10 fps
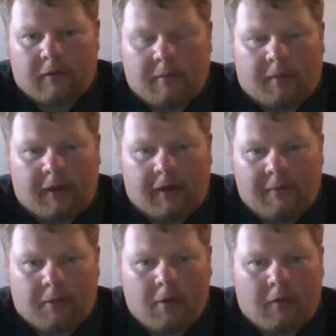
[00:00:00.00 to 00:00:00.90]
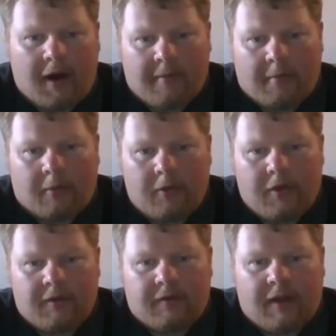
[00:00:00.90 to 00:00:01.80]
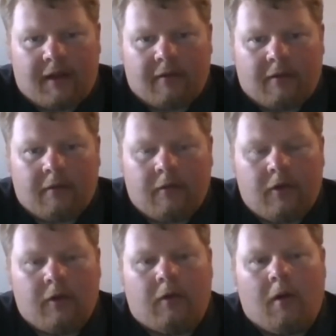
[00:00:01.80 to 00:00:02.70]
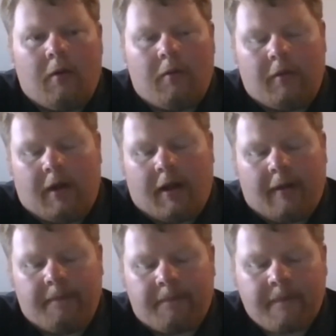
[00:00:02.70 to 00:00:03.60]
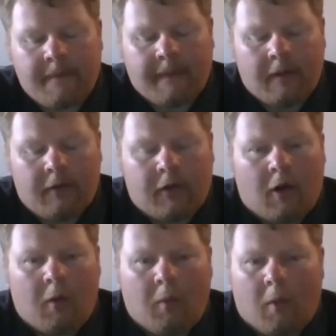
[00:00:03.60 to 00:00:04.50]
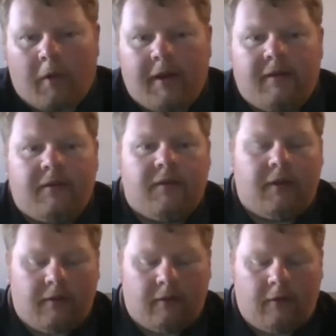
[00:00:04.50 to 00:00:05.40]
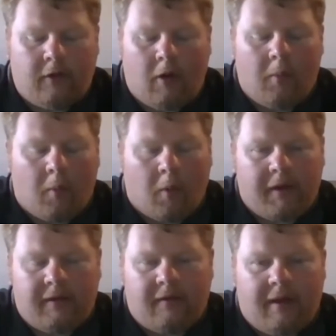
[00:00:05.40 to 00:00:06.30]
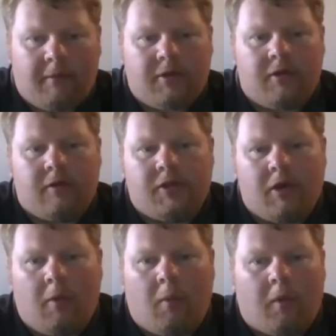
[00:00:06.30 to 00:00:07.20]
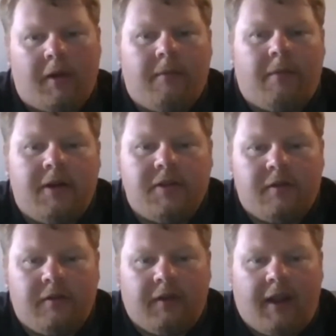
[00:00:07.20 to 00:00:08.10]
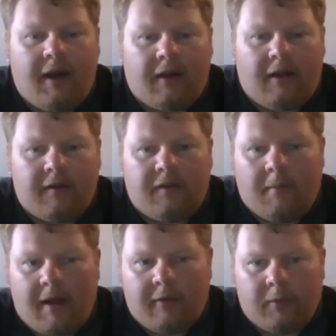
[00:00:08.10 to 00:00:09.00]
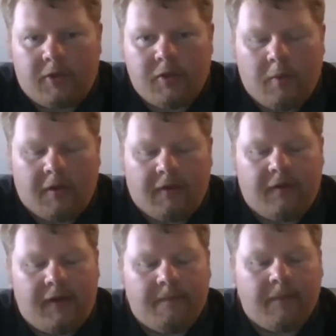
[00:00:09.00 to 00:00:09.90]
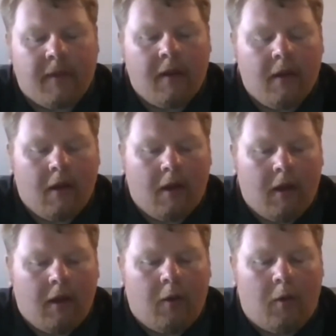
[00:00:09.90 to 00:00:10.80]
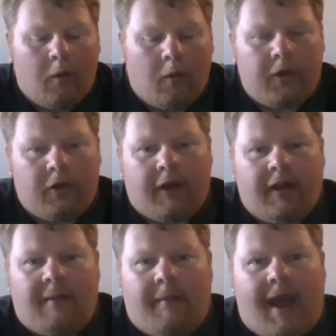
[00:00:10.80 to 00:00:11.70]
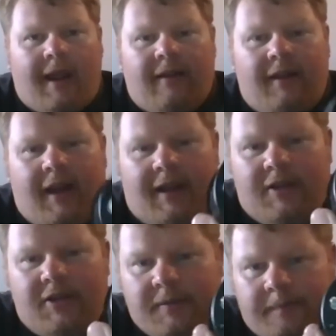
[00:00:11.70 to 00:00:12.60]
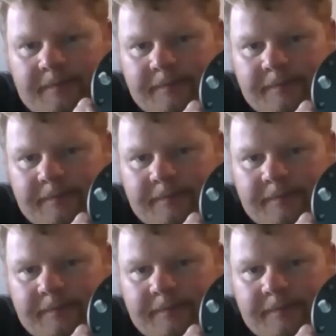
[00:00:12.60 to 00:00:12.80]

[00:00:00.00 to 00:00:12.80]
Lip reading: are completely programmable. You can set your own warning temperatures, your own warning pressures to kind of customize what you want to see. When you look at the back of the gauge,